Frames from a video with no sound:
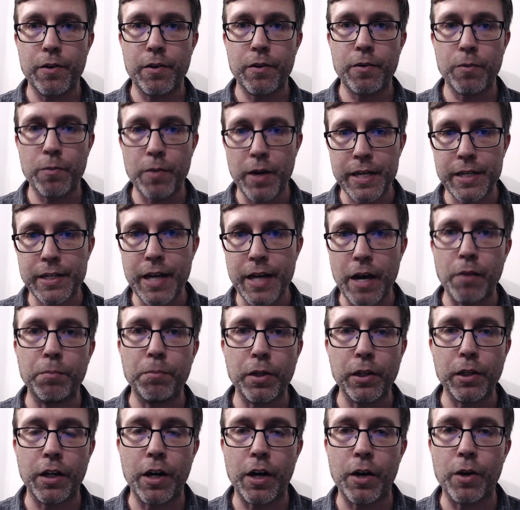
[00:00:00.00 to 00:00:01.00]
right down
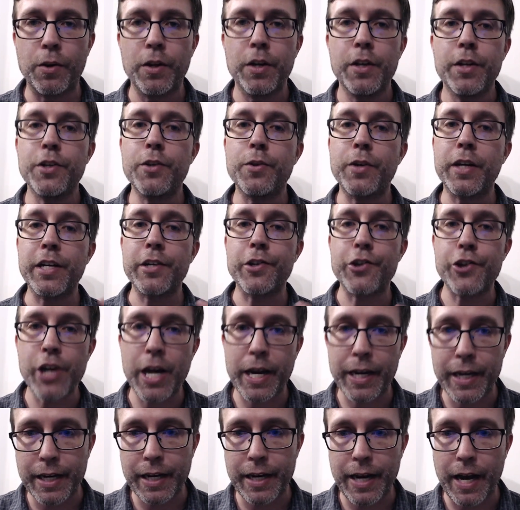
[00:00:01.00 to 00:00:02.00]
below. You can
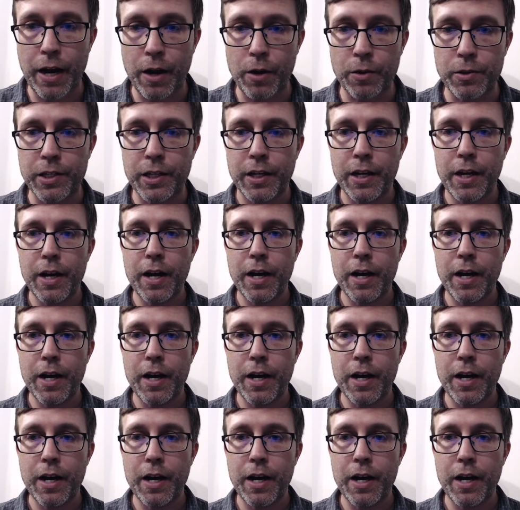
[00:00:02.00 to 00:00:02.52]
check it out.